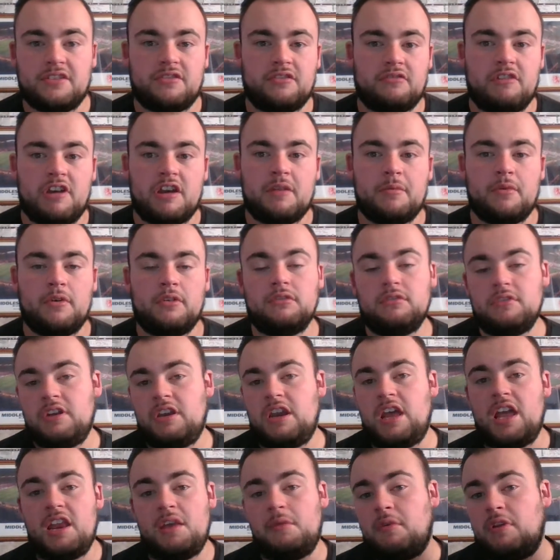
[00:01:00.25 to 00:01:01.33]
are incredible,
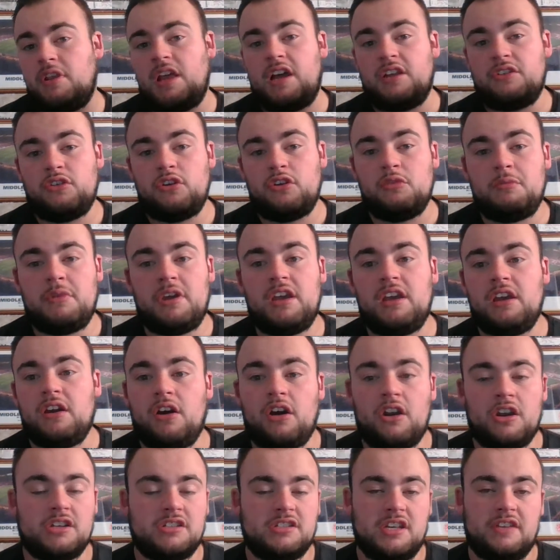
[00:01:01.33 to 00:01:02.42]
and anyone that I do meet,
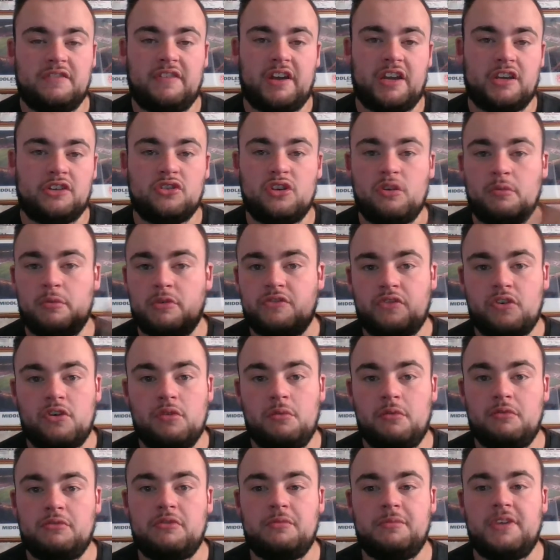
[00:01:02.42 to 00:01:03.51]
honestly, thank you so much for
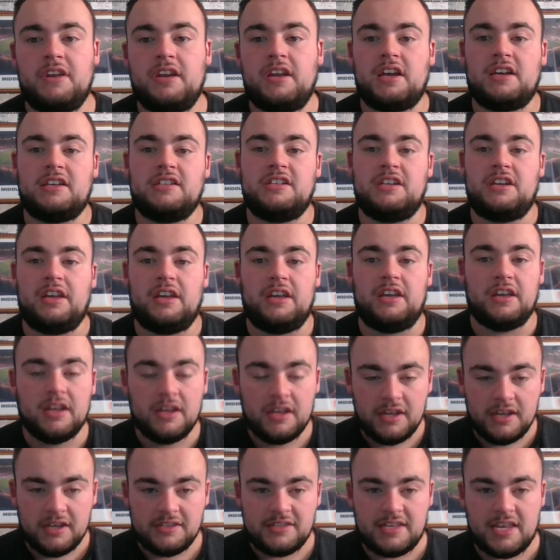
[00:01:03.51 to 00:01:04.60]
coming up to me and actually
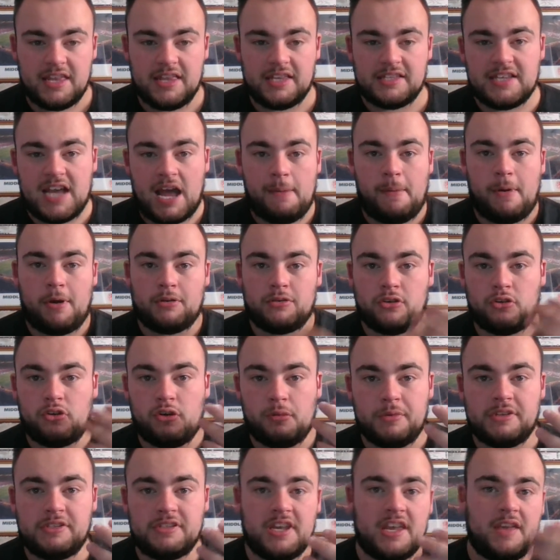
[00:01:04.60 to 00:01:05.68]
taking the time out to
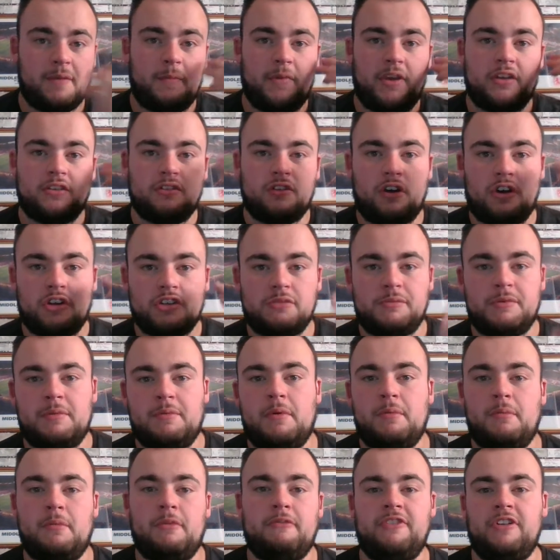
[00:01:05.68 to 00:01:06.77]
come and see me and talk to me
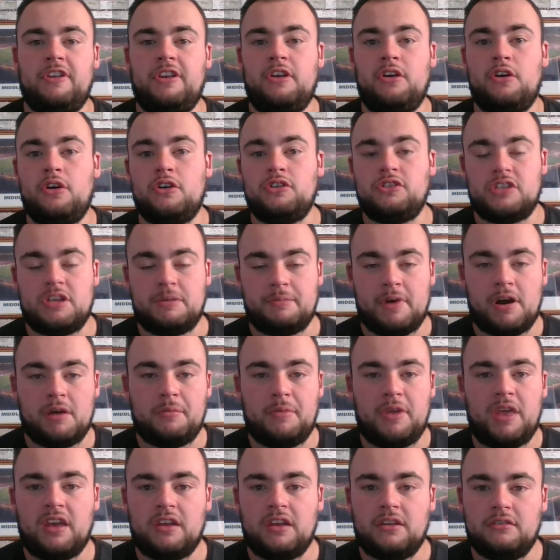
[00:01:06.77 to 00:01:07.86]
about my videos and about
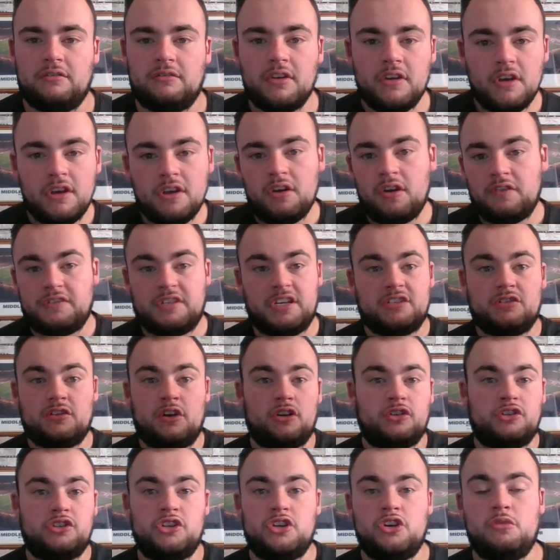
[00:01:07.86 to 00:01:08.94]
me, and obviously I
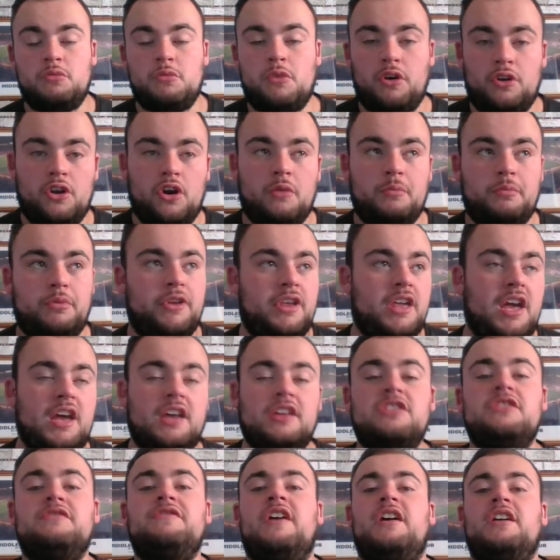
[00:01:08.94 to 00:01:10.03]
talk to you and whatnot. But yeah,
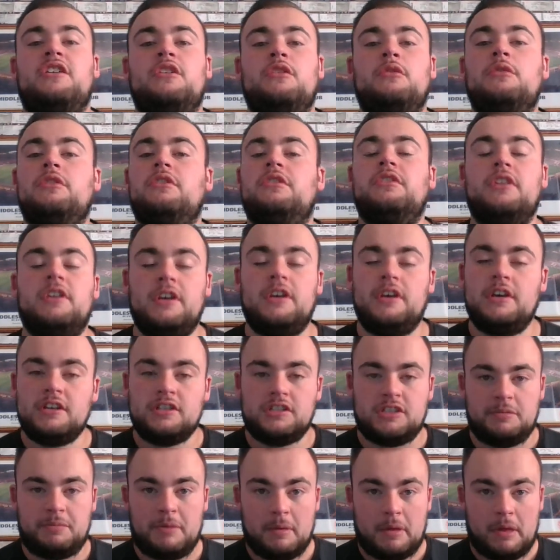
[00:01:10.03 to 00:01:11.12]
just thank you, and
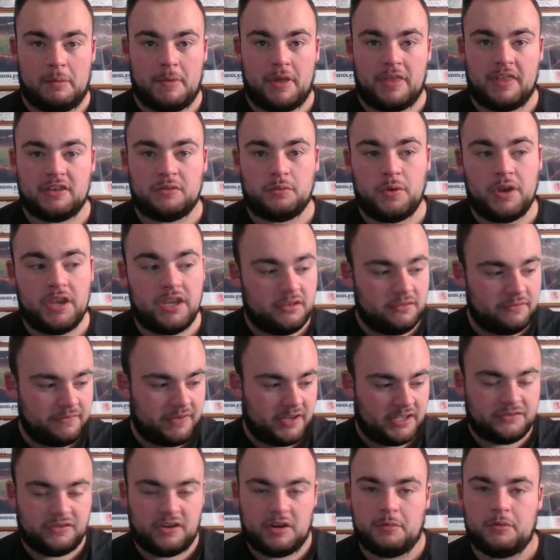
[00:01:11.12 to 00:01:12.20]
to people I met this week,
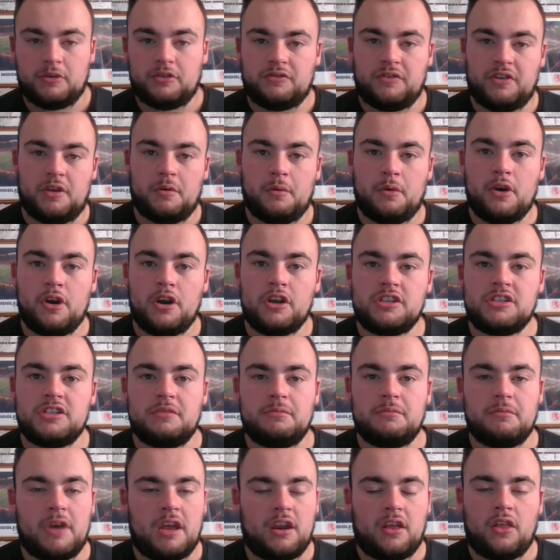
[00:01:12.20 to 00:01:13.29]
thanks very much for your words.
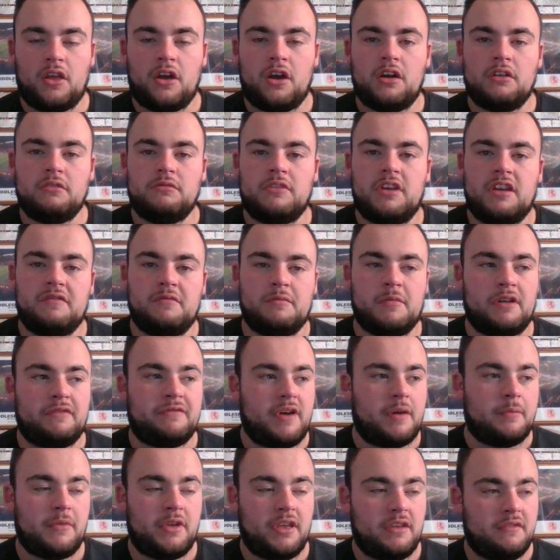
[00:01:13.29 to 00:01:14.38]
It meant a lot. Even my
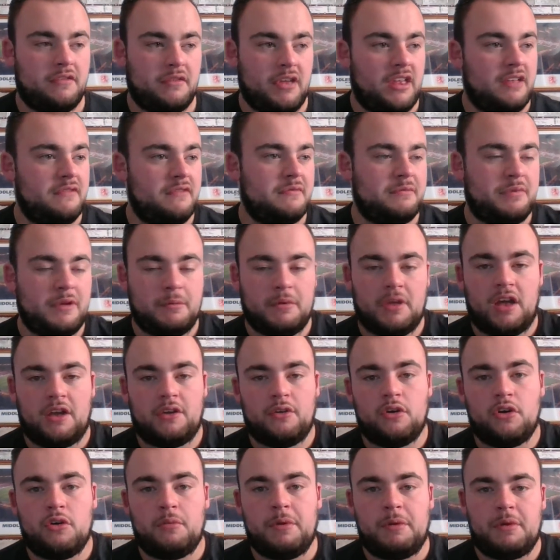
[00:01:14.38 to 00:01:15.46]
family, even people that I
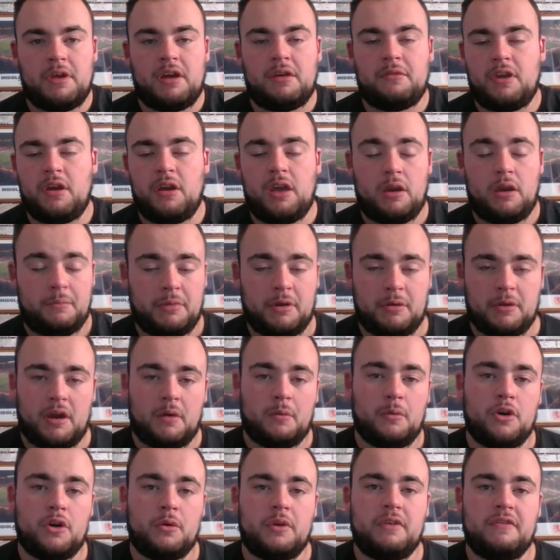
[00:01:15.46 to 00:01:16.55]
know, people that I
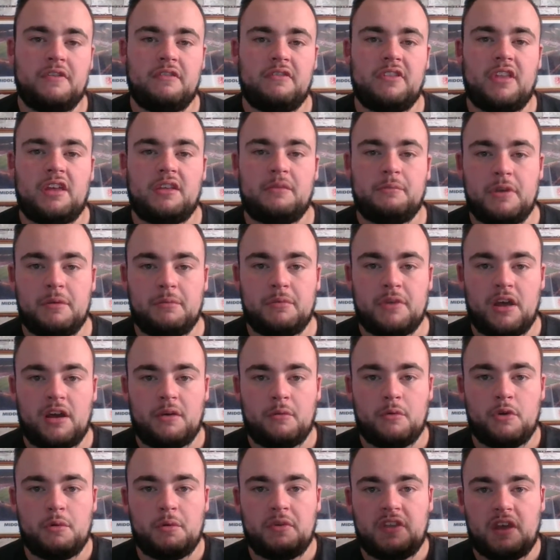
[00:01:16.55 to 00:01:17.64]
work with, even that people that I
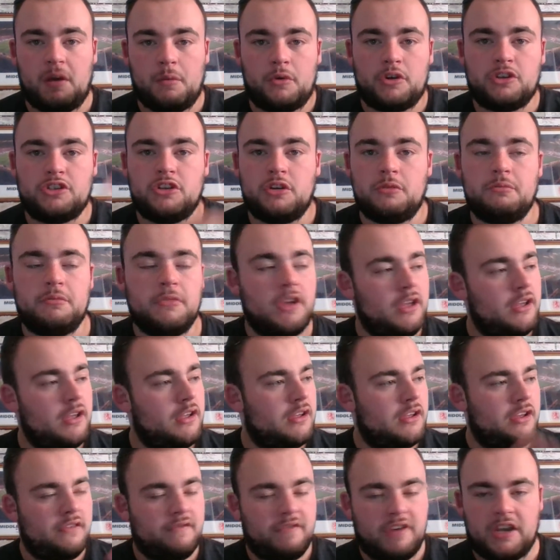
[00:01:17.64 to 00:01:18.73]
work with that watch them.
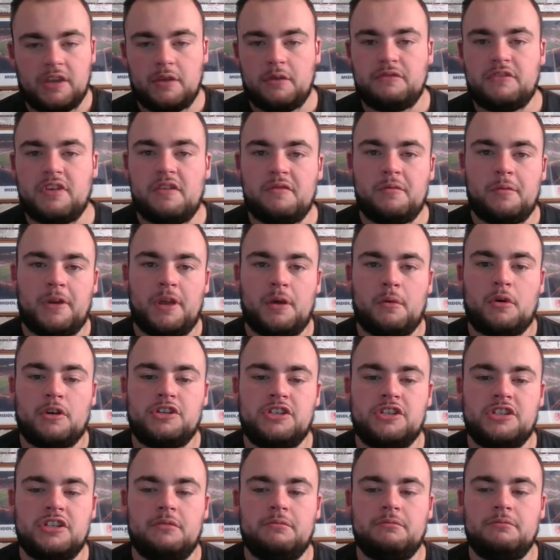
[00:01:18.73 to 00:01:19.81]
Thank you to everybody that
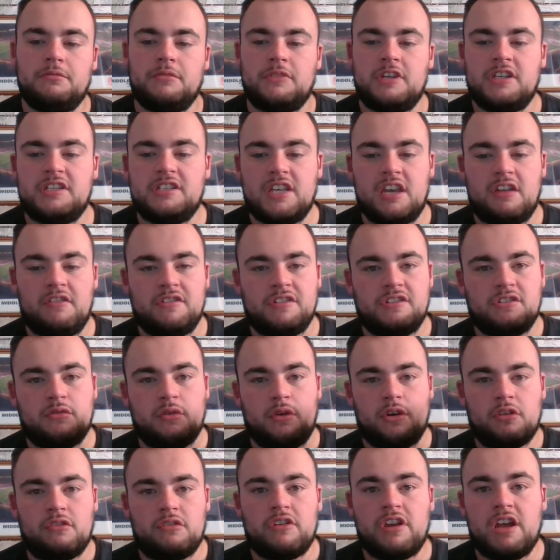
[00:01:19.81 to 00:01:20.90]
watches them. This series is
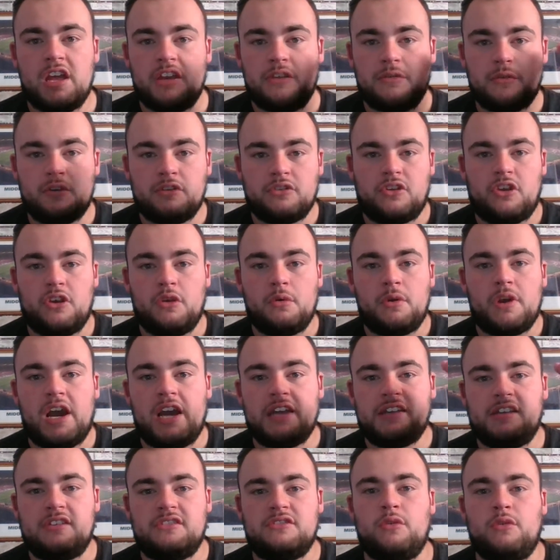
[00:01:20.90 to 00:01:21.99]
going great, and it's because of you
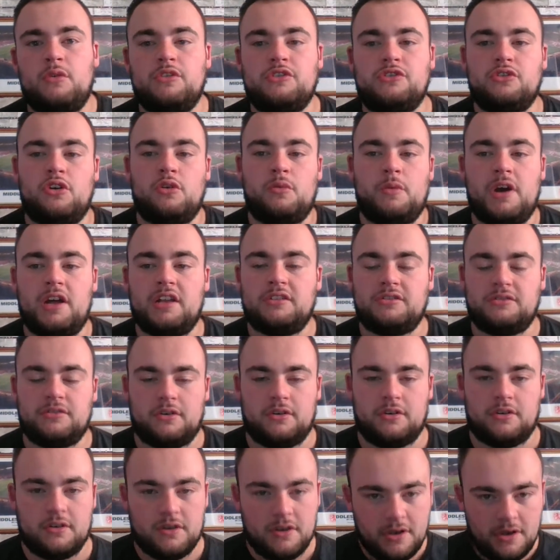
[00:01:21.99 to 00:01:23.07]
guys it's going so well.
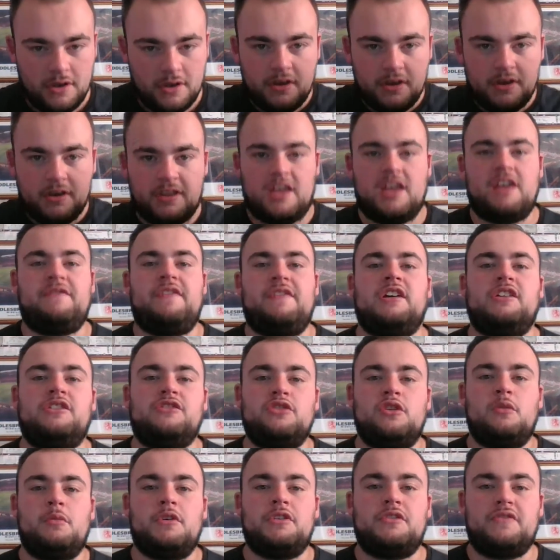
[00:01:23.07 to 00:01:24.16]
So yeah, thanks
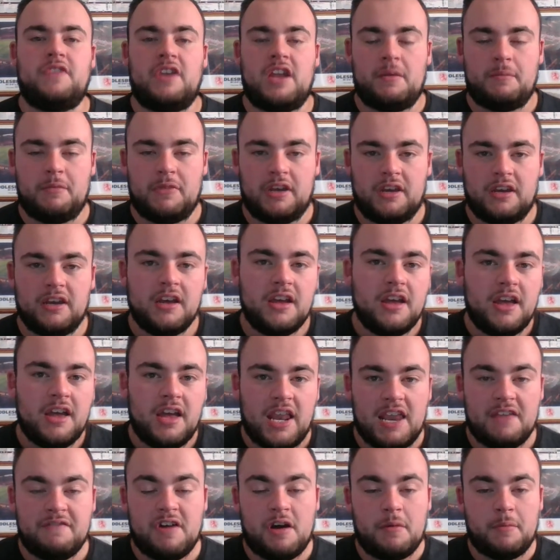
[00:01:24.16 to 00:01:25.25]
so much for letting me
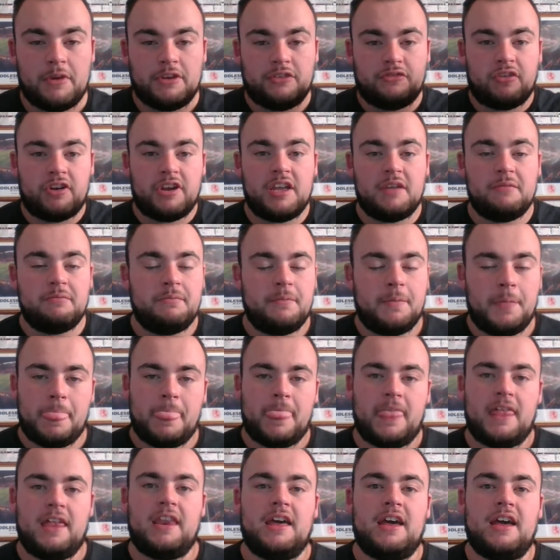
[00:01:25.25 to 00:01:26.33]
live out my dream,
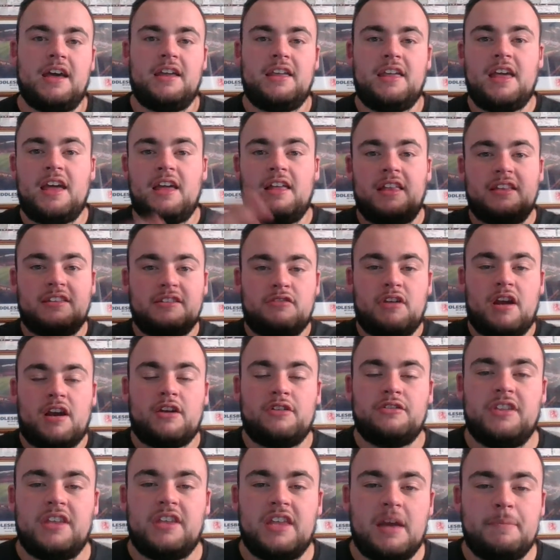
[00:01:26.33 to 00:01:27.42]
and yeah, let's crack
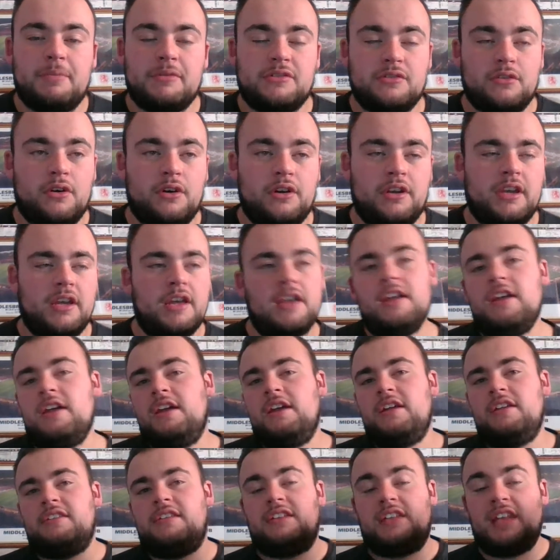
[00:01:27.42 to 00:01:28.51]
onto the episode.
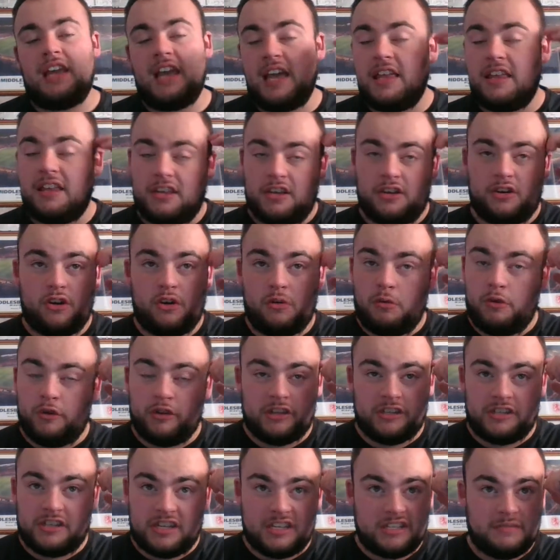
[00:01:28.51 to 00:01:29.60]
Today, you know
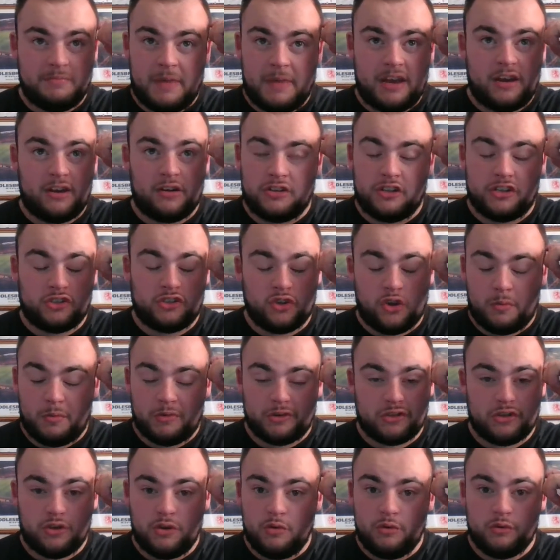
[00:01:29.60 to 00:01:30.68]
what, it's mental because there's so
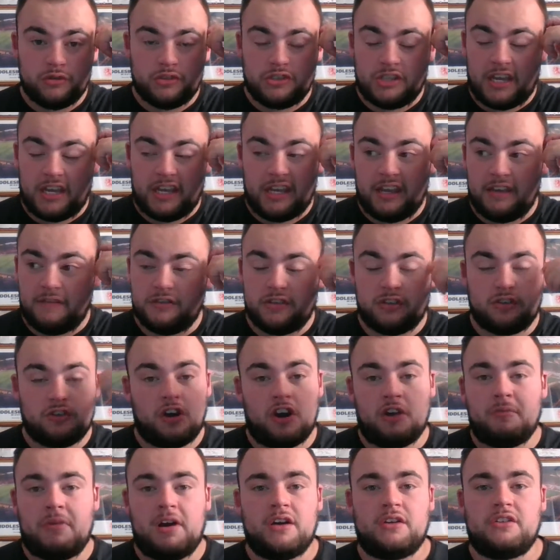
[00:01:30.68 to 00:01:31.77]
much news that even to
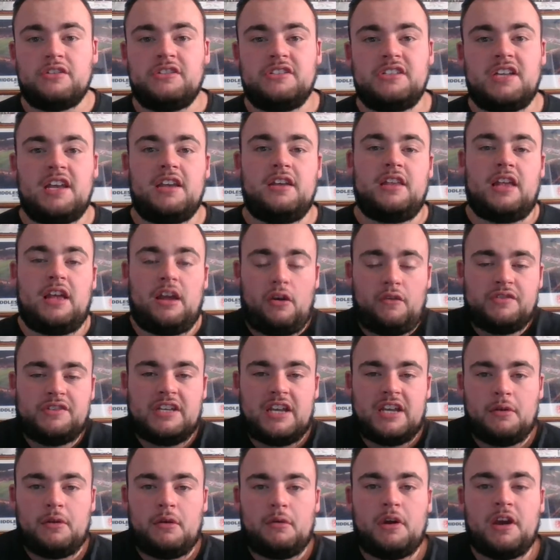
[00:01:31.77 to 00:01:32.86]
talk about, because like,
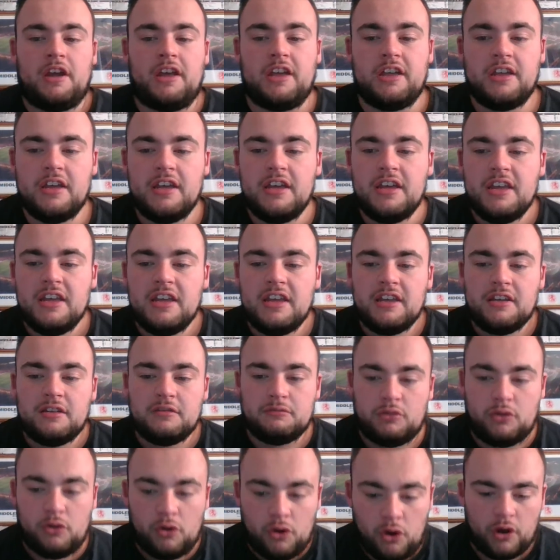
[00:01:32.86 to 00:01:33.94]
obviously now that we're,
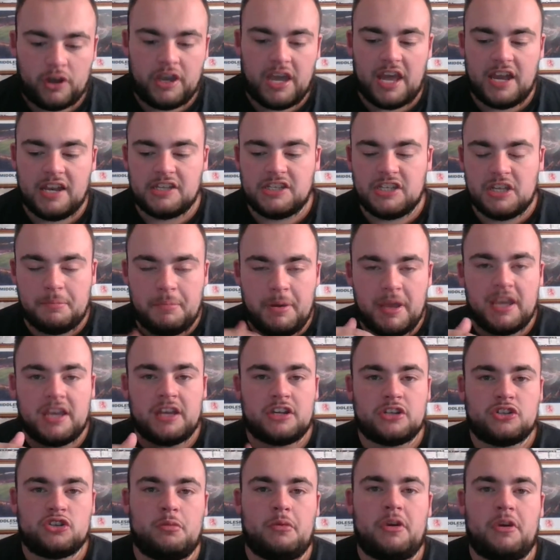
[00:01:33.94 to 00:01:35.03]
you know, getting to the peak of
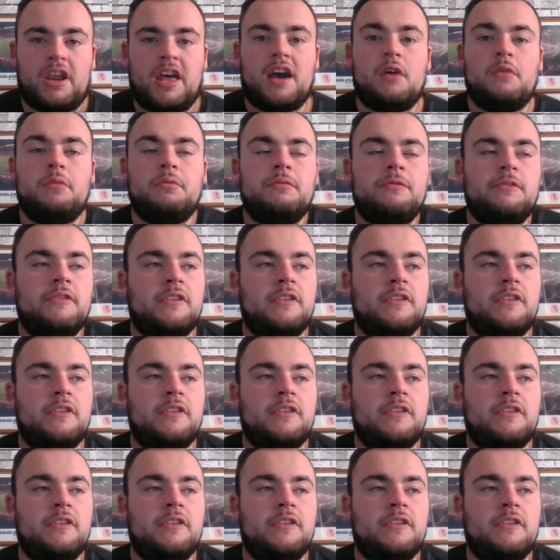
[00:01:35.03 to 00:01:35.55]
the summer now,